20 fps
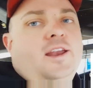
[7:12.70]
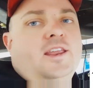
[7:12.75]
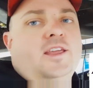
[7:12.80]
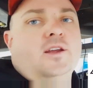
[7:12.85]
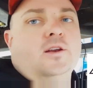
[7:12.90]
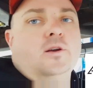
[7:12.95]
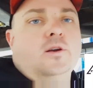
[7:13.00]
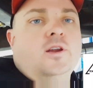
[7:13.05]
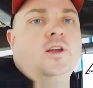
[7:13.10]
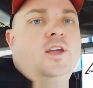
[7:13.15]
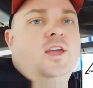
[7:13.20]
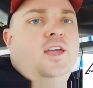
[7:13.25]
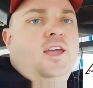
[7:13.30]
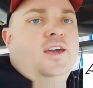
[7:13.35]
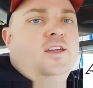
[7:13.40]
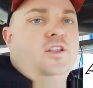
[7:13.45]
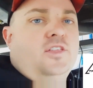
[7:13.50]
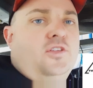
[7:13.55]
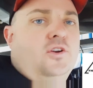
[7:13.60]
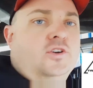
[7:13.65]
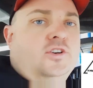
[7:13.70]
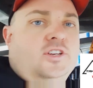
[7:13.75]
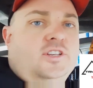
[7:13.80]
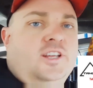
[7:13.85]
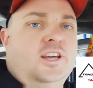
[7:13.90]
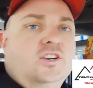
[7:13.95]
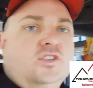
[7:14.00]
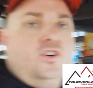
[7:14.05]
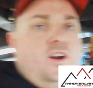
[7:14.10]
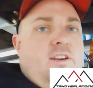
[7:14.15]
here, and a
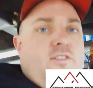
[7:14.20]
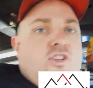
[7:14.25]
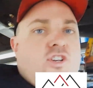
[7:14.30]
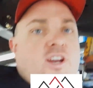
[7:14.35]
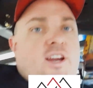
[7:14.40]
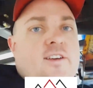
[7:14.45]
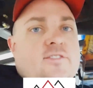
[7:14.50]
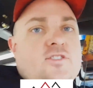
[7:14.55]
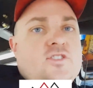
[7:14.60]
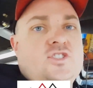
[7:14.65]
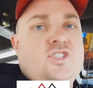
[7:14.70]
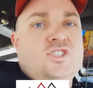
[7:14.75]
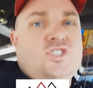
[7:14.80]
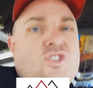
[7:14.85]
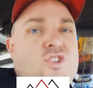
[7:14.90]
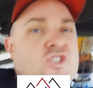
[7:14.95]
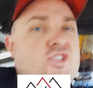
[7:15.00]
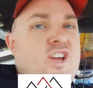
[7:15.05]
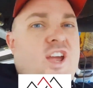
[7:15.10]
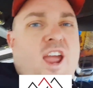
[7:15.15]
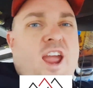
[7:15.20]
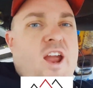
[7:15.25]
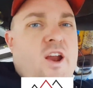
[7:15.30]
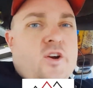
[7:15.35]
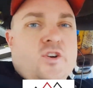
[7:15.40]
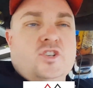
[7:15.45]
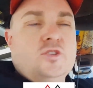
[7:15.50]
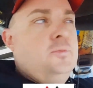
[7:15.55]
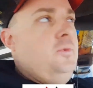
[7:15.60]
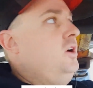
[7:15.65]
1310 drive shaft is just usually a hair
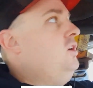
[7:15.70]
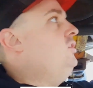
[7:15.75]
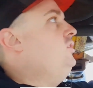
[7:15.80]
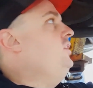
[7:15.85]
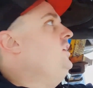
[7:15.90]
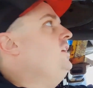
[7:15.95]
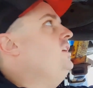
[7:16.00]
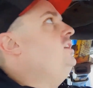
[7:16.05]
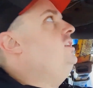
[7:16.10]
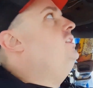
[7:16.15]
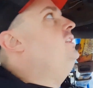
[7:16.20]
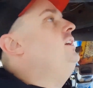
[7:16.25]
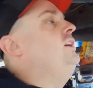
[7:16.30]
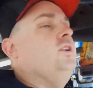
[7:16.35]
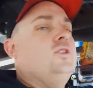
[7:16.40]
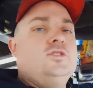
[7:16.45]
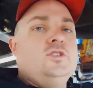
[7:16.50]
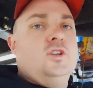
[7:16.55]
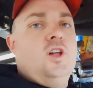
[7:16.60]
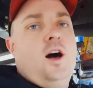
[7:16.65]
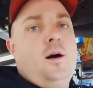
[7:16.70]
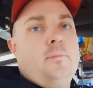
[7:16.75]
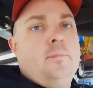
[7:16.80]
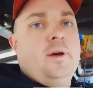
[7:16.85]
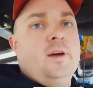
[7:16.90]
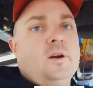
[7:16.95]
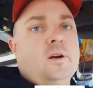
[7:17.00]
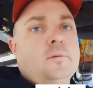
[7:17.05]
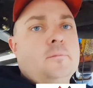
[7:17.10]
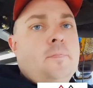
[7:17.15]
smaller and it clears a lot
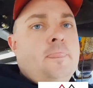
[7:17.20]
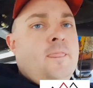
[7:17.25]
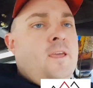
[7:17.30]
better.